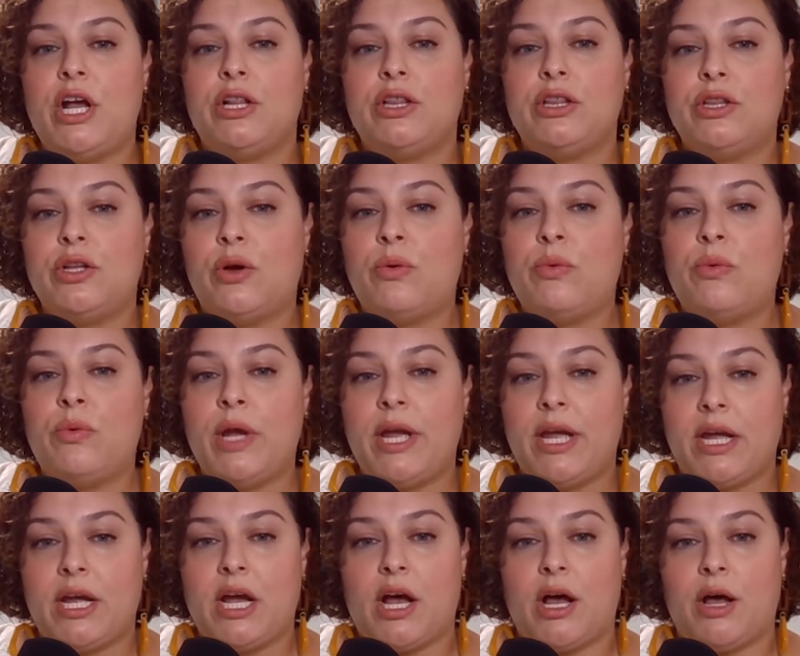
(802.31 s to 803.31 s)

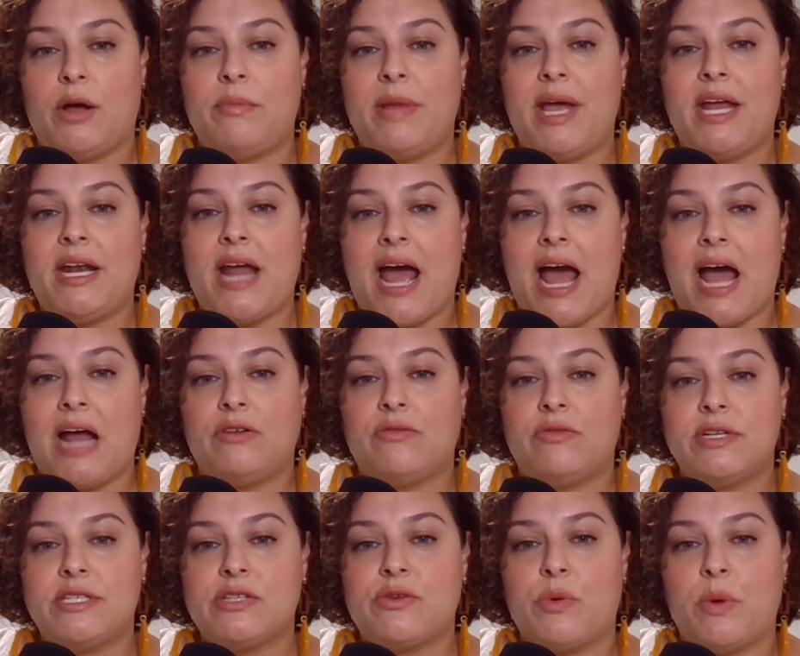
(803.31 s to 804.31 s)
low-income, and
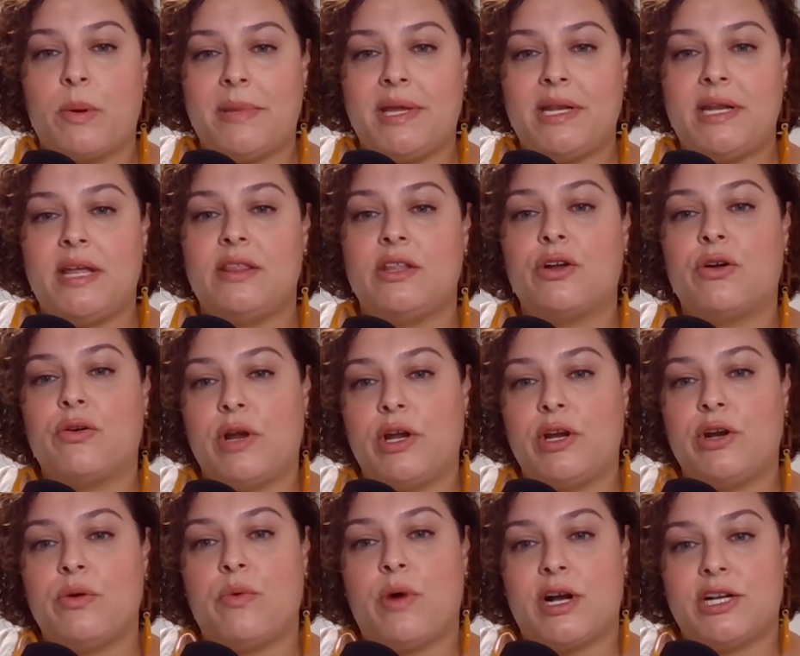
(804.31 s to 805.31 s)
at-risk women in the
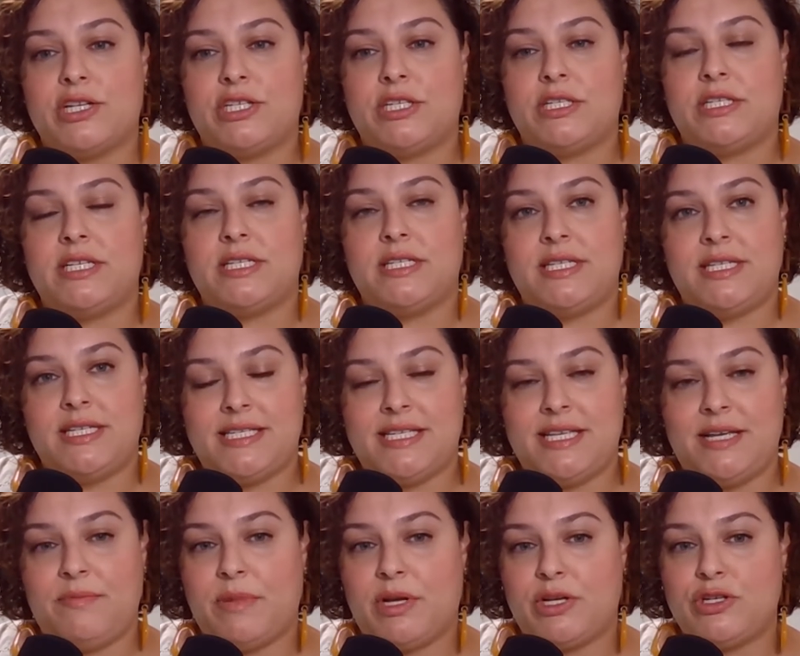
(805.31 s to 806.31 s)
greater Washington,
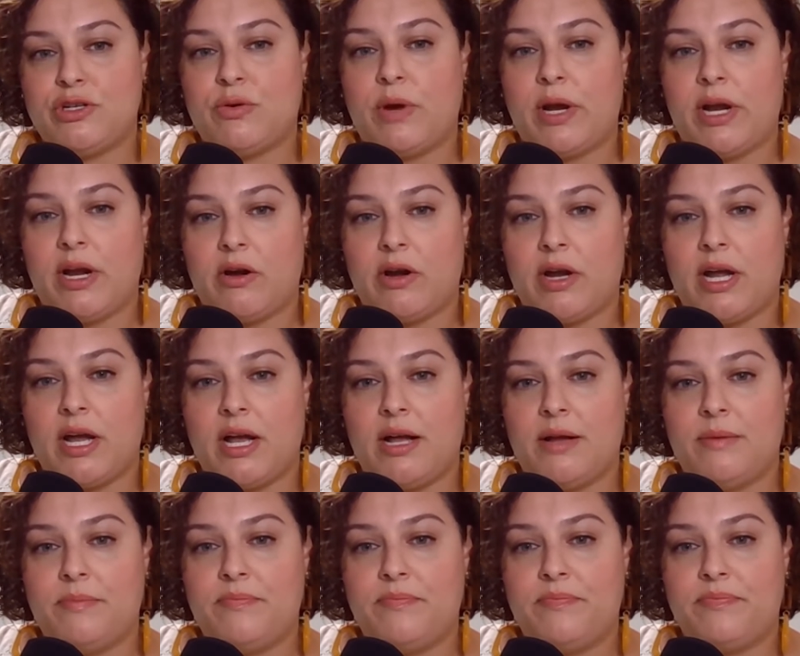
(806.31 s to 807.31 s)
D.C. metro
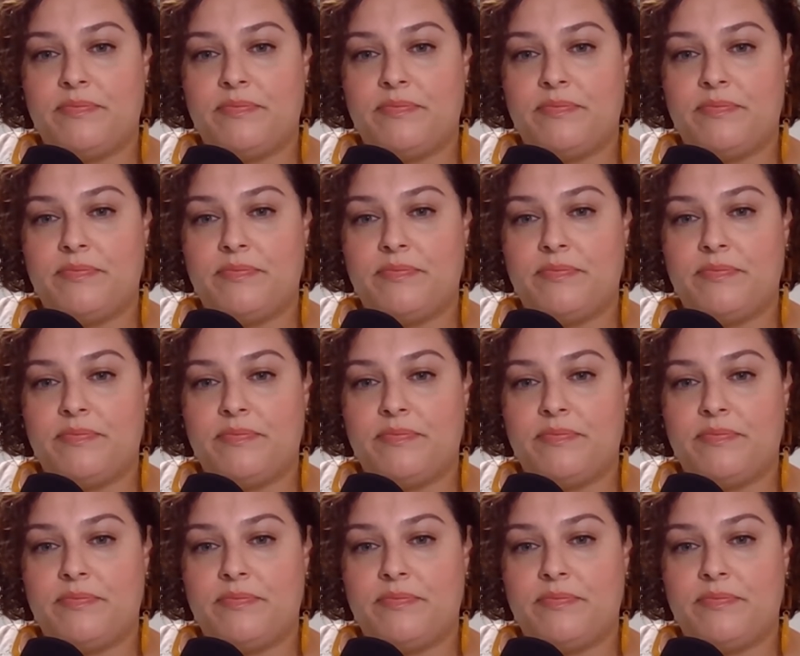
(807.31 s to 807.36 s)
area.